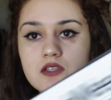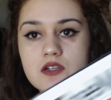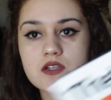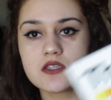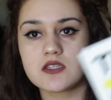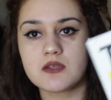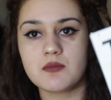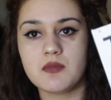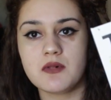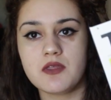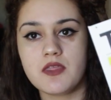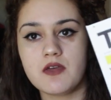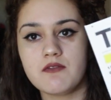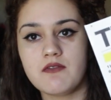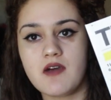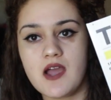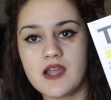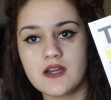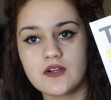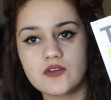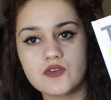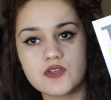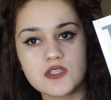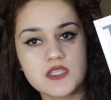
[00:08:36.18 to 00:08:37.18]
are some of the
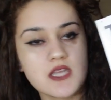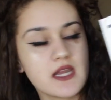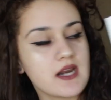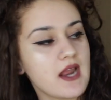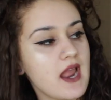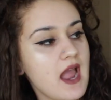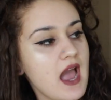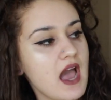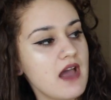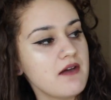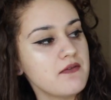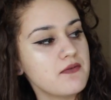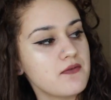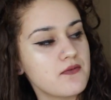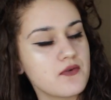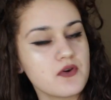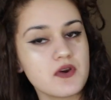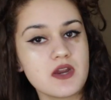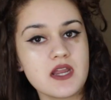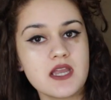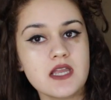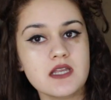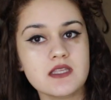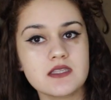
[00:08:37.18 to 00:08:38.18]
vinyls that I have for
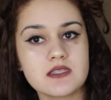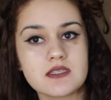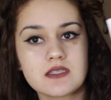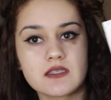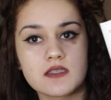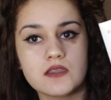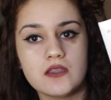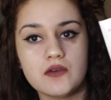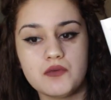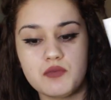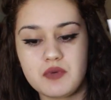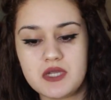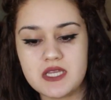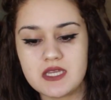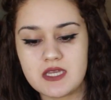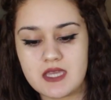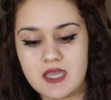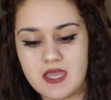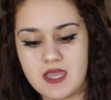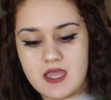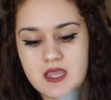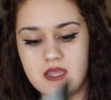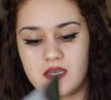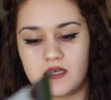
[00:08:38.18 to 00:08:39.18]
it. The
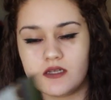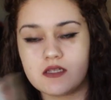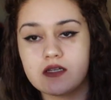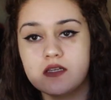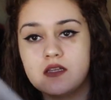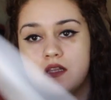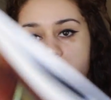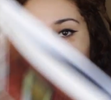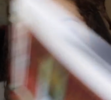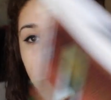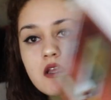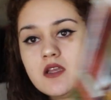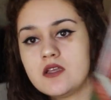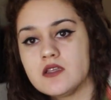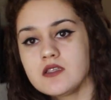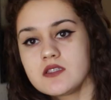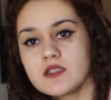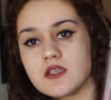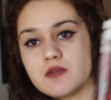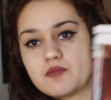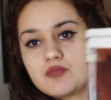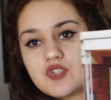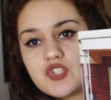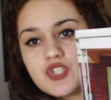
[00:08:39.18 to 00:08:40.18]
Weeknd,
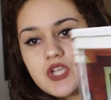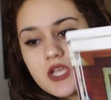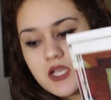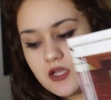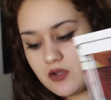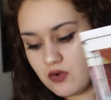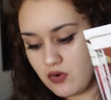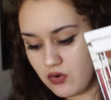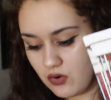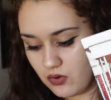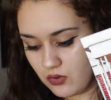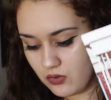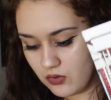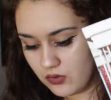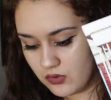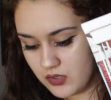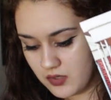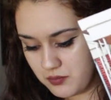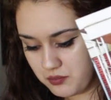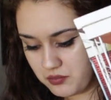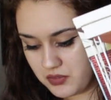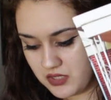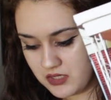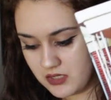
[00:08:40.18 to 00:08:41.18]
some J. Cole
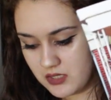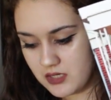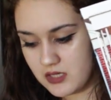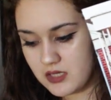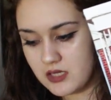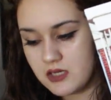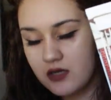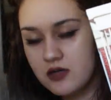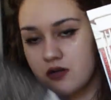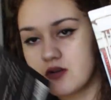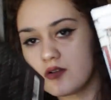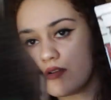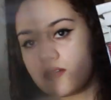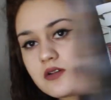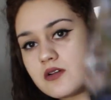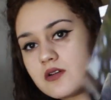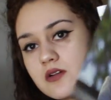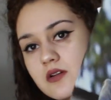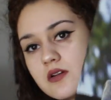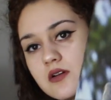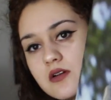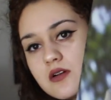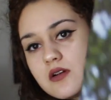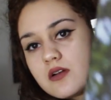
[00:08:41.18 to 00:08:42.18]
up in
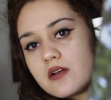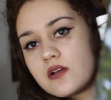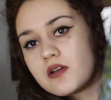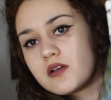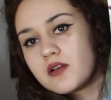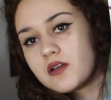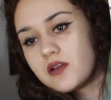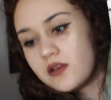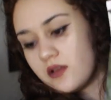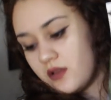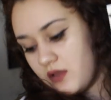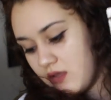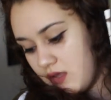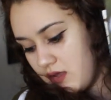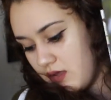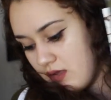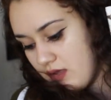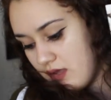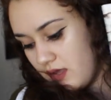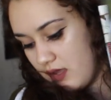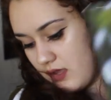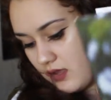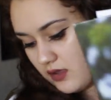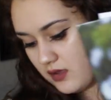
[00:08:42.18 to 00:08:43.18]
here,
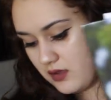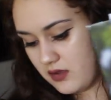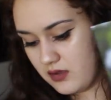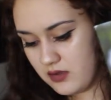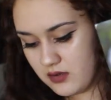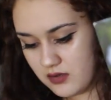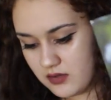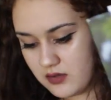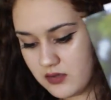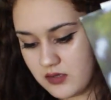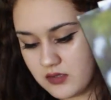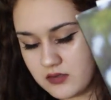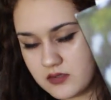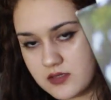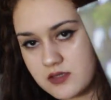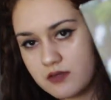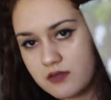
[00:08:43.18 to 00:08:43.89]
and